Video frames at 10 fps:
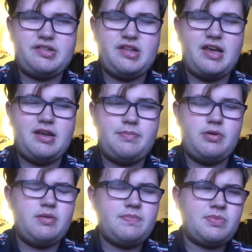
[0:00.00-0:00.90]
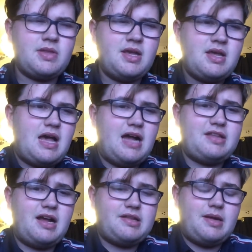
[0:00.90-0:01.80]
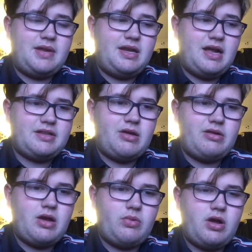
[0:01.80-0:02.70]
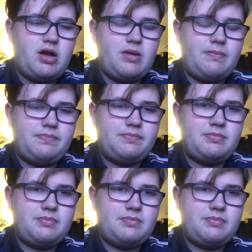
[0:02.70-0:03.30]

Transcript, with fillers: Slade, but I, I, I mean, I don't know. Um,